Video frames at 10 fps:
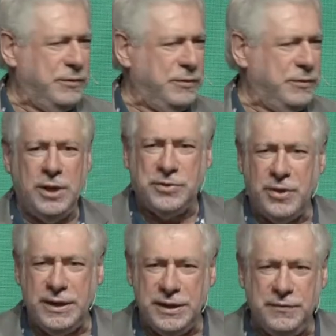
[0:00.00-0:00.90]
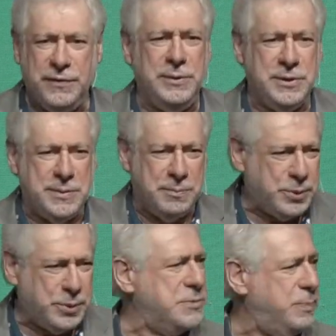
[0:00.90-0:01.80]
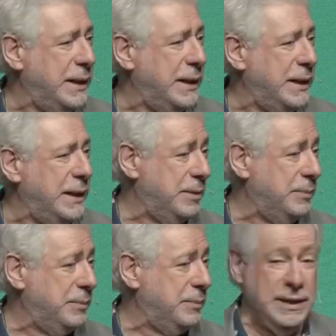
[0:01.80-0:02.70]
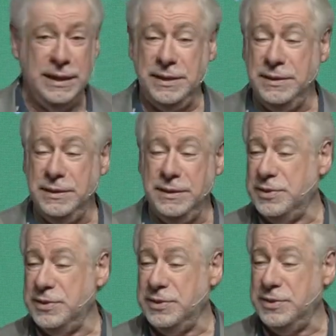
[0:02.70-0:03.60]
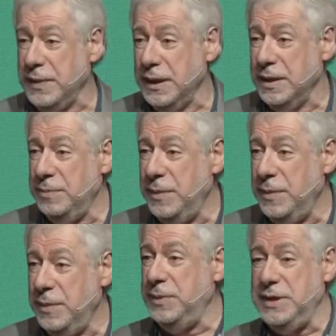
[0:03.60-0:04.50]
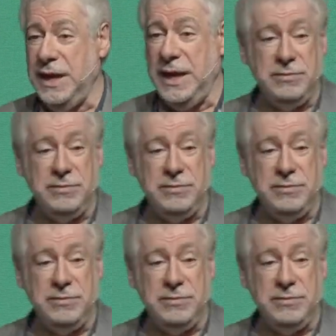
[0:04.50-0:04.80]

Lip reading: that might try and influence them, and prays blessing on them. And so my mum and dad,